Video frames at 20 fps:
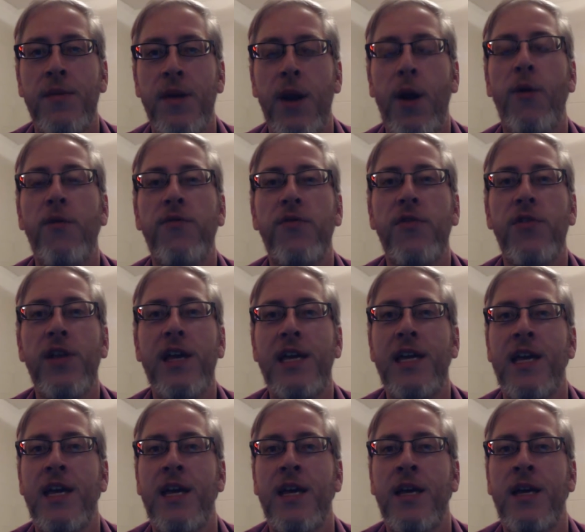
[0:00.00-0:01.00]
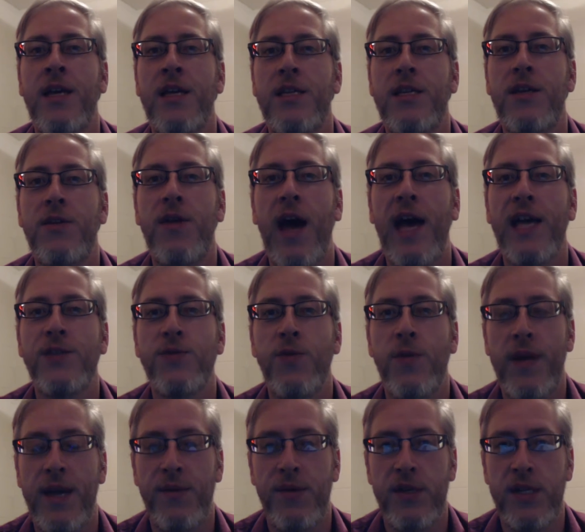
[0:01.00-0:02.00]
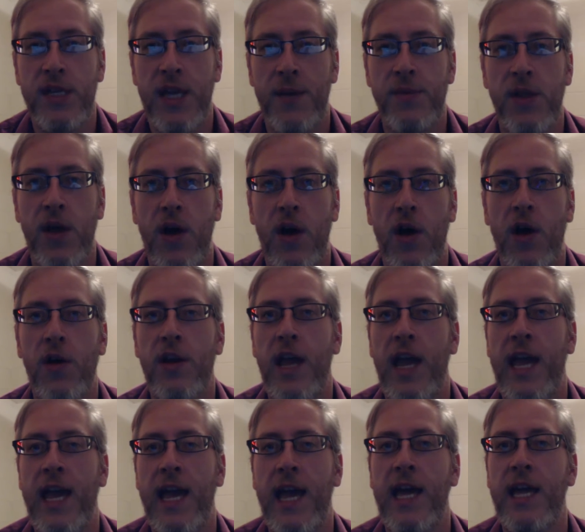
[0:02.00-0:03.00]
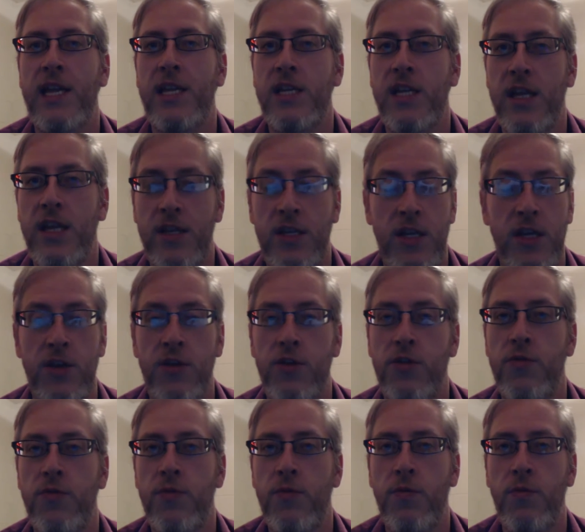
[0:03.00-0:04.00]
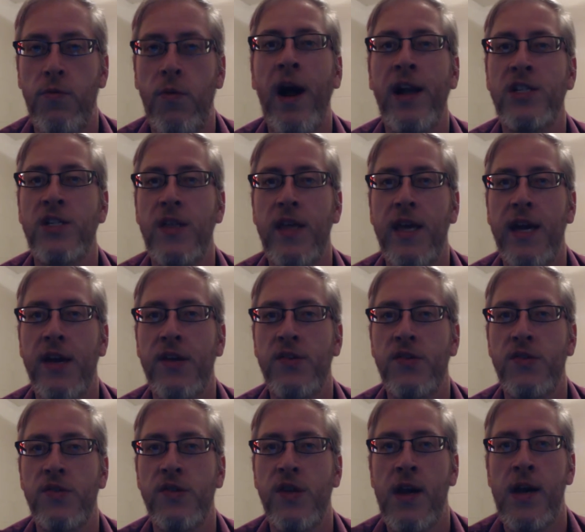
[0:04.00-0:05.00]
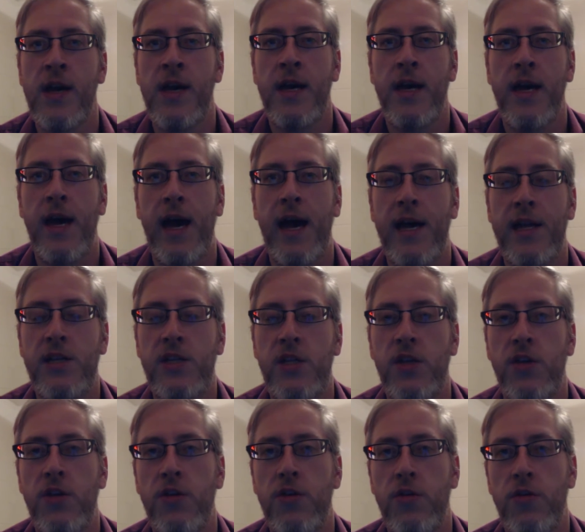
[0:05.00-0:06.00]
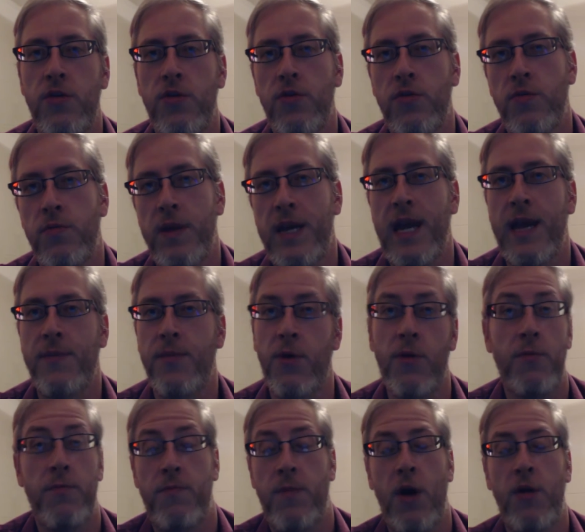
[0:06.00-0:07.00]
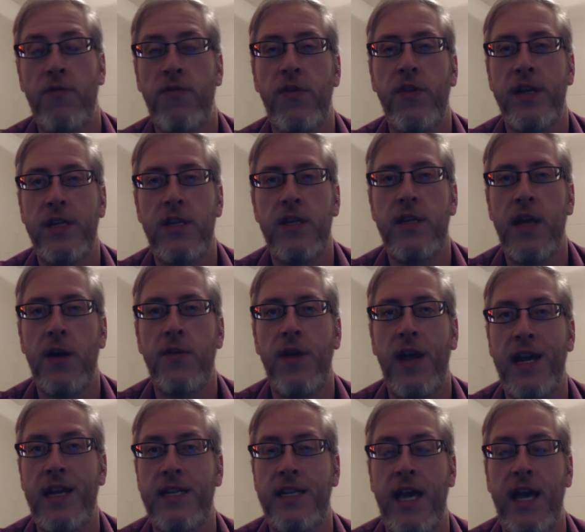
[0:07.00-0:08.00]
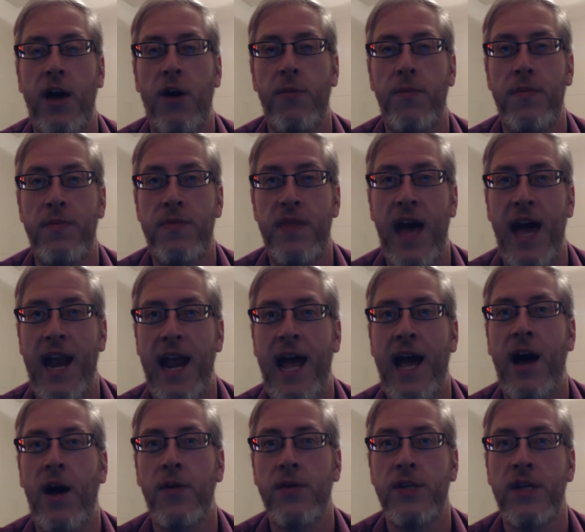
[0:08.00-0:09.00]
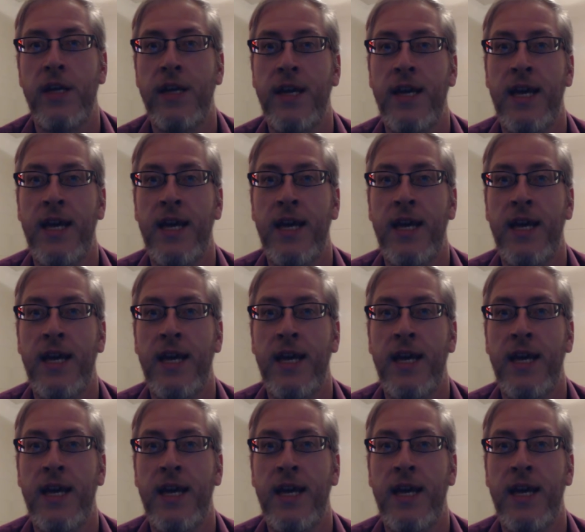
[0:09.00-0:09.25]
But hopefully, you guys will be able to come along and to watch this, to be able, hopefully, to donate to help that out.